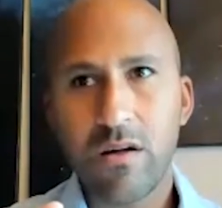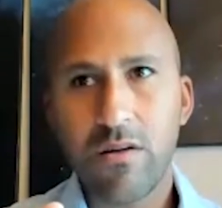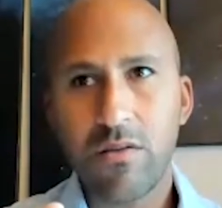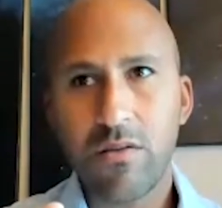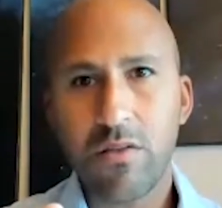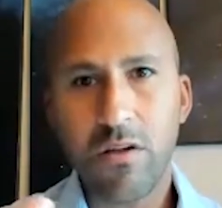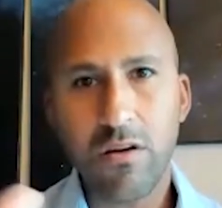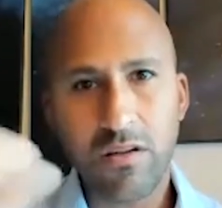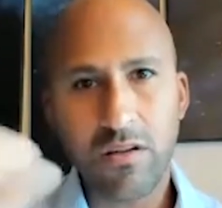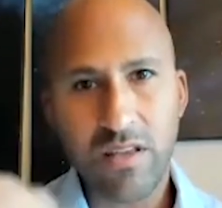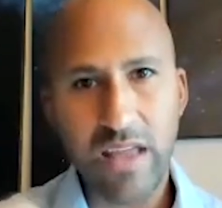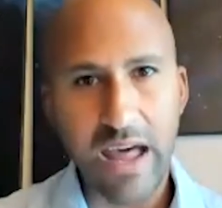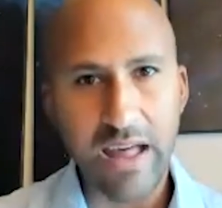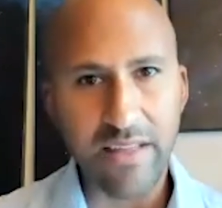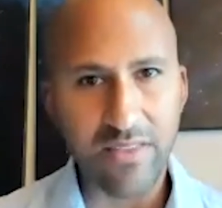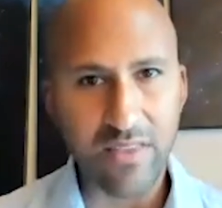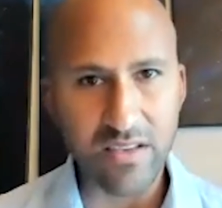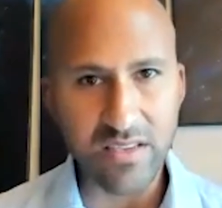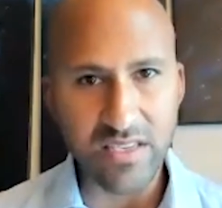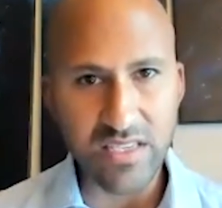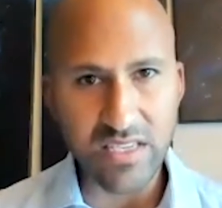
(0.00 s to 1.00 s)
looked at
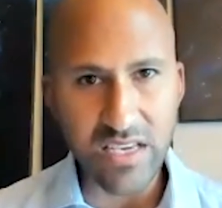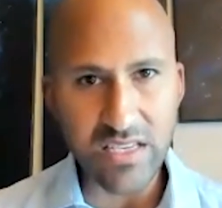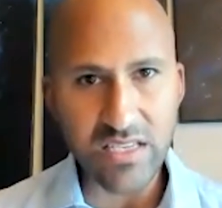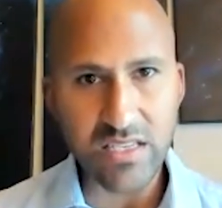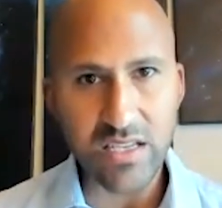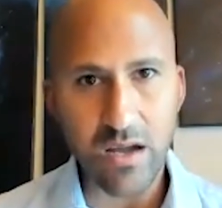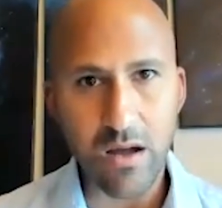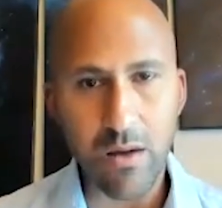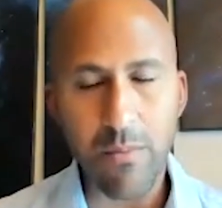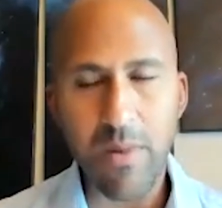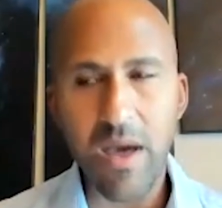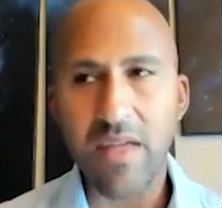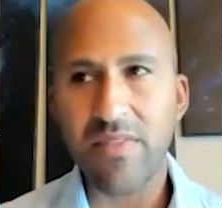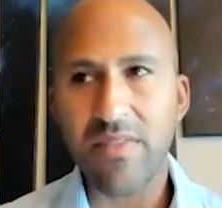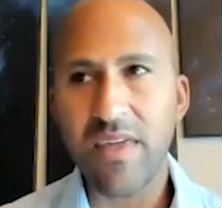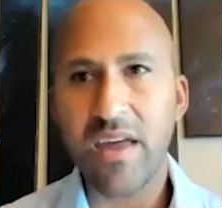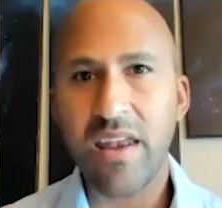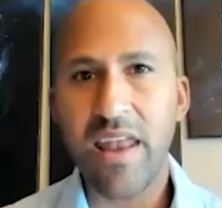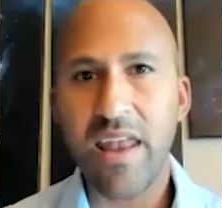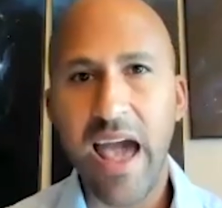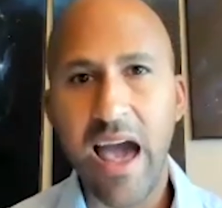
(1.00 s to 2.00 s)
the system, and
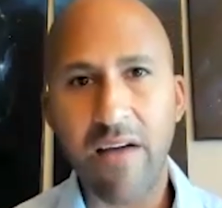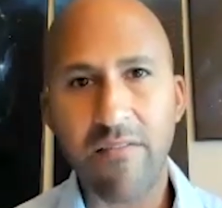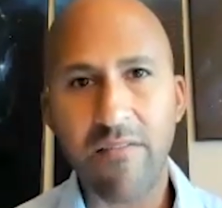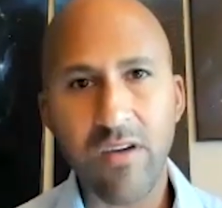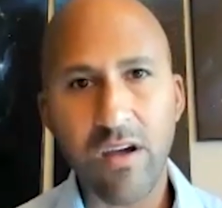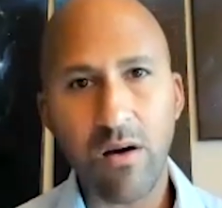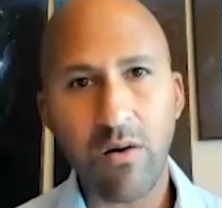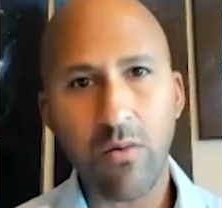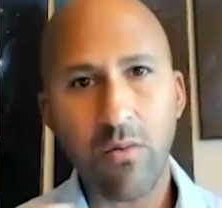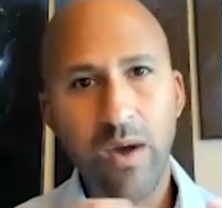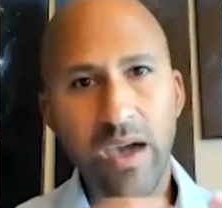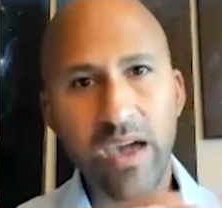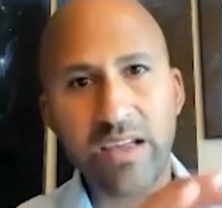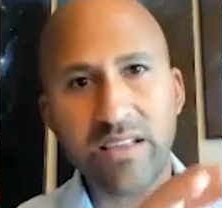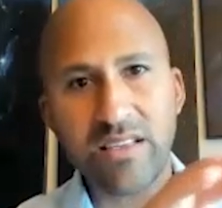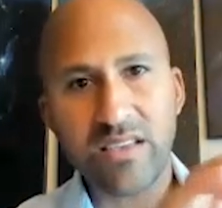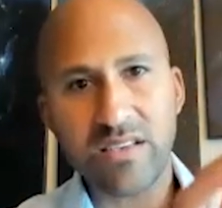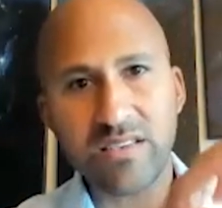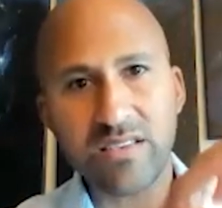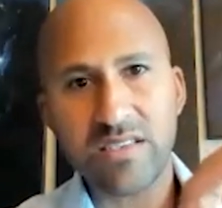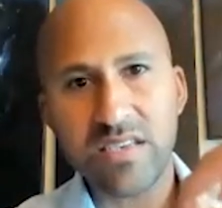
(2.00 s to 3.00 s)
then having a way
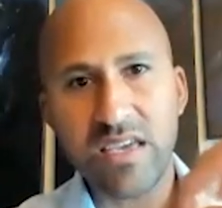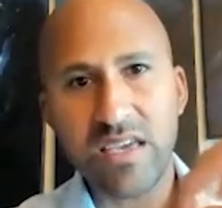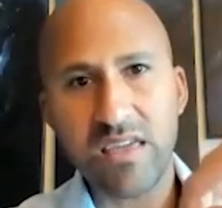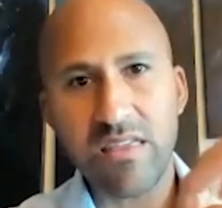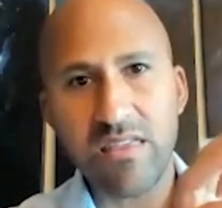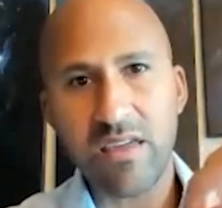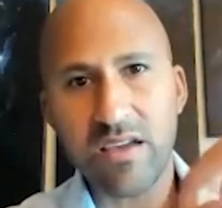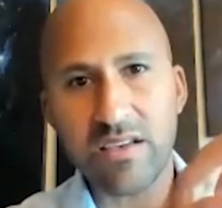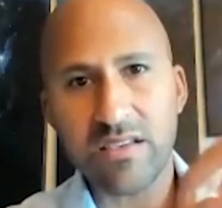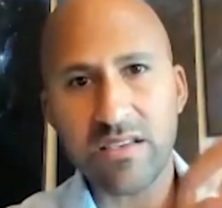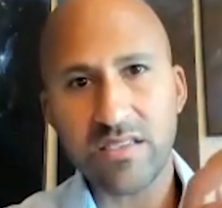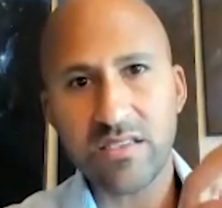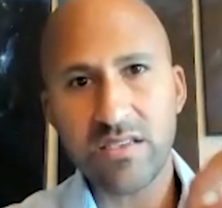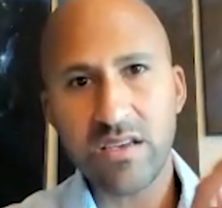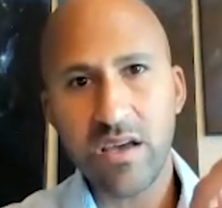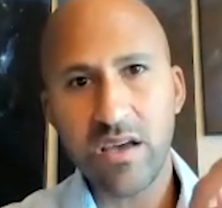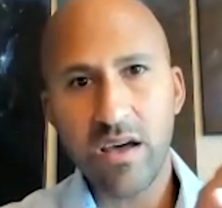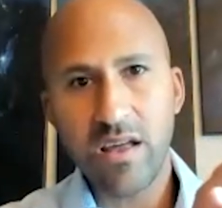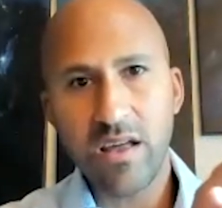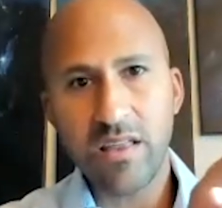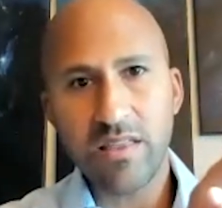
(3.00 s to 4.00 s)
to see this
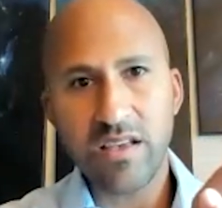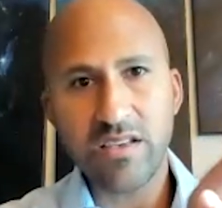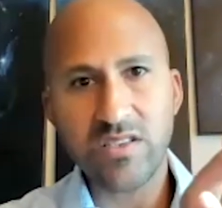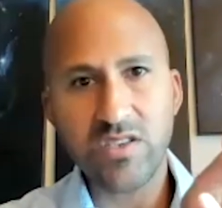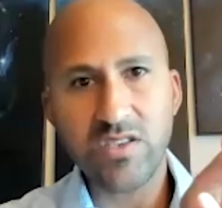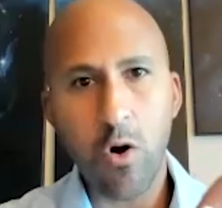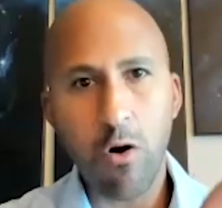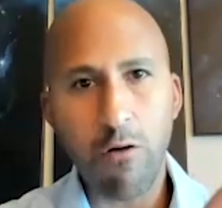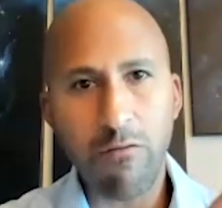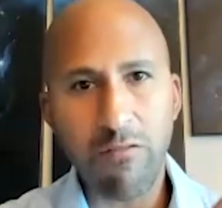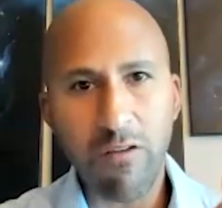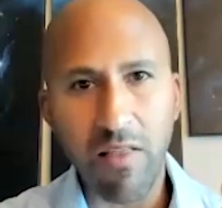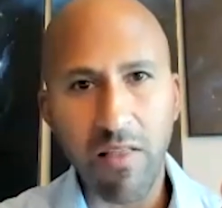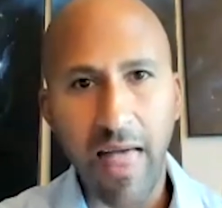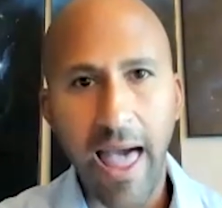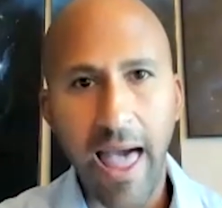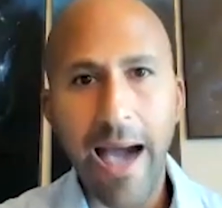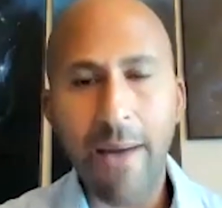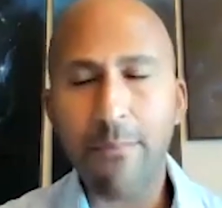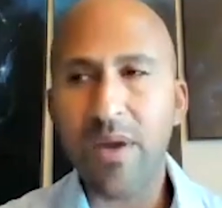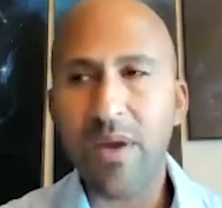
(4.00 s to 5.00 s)

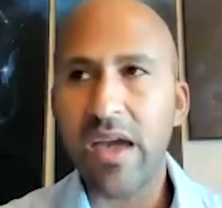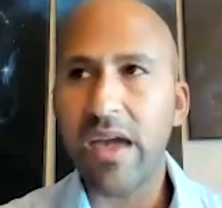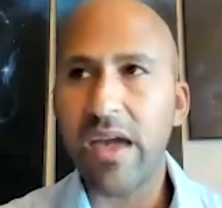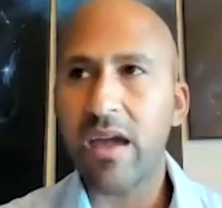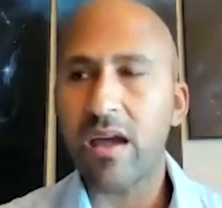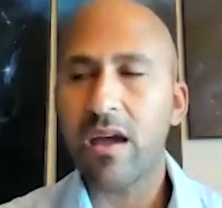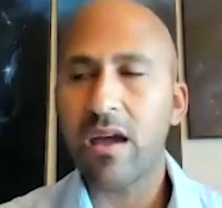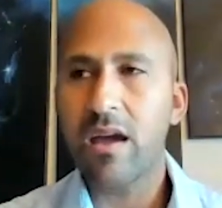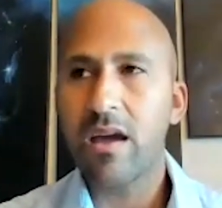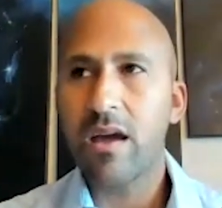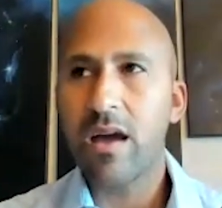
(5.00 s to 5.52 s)
overlapping.